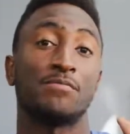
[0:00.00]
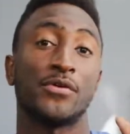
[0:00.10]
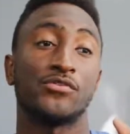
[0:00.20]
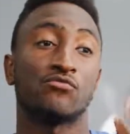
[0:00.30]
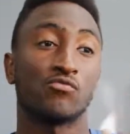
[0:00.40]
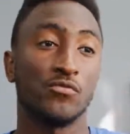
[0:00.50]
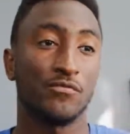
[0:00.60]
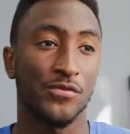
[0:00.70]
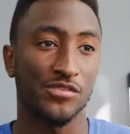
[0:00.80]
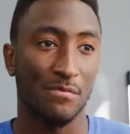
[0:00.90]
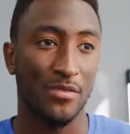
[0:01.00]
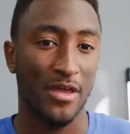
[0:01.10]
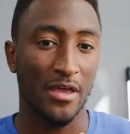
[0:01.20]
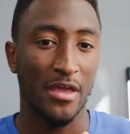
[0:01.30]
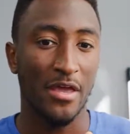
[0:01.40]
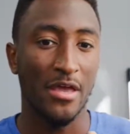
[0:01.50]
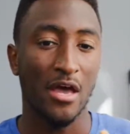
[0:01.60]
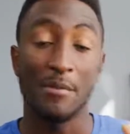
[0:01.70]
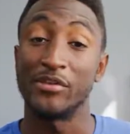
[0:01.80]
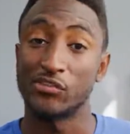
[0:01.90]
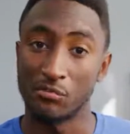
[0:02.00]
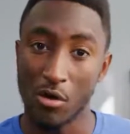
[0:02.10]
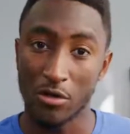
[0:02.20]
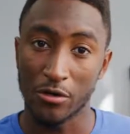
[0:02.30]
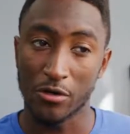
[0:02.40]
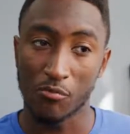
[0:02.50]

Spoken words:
There's room for something a bit smaller,